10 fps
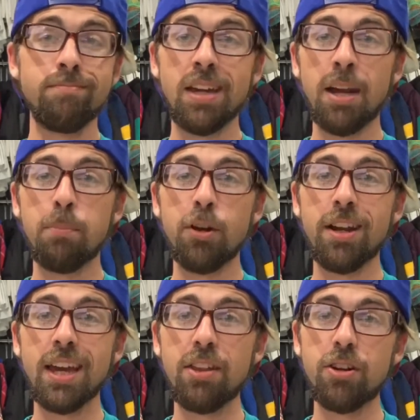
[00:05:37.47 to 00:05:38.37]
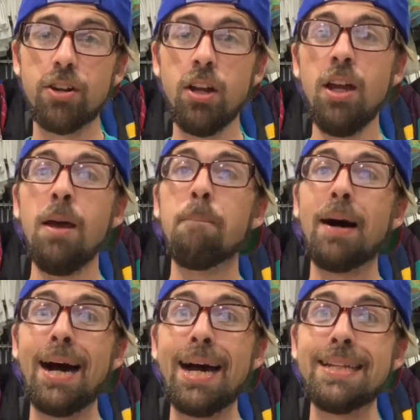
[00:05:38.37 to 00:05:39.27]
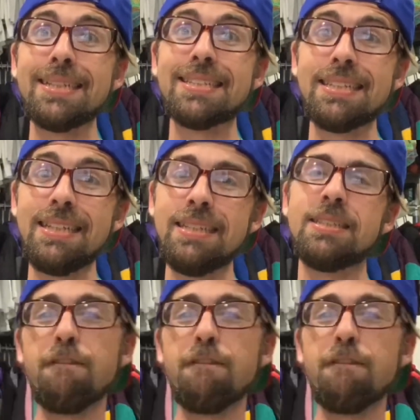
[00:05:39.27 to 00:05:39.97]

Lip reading: kind of putting together behind the scenes.